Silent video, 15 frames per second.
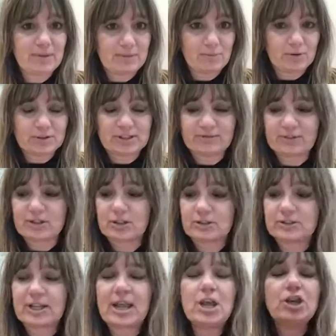It might be more
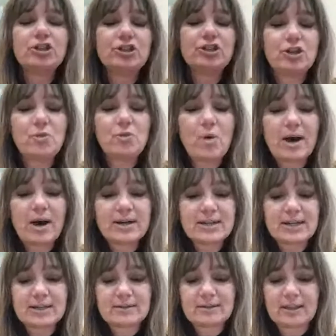difficult. So you
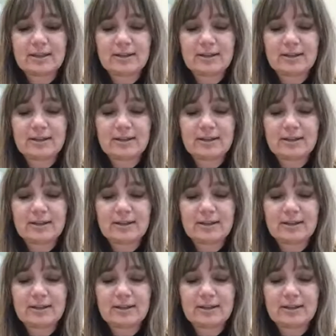want